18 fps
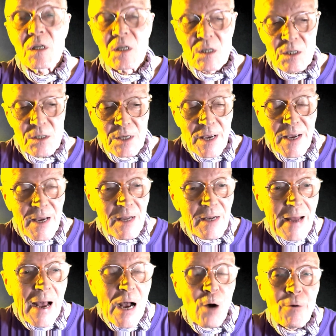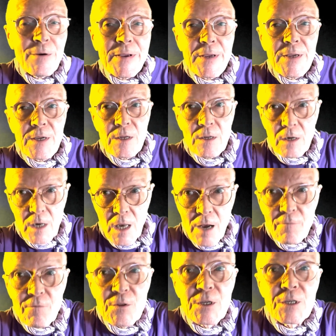saying how he
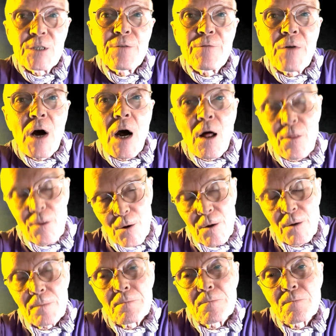loved his father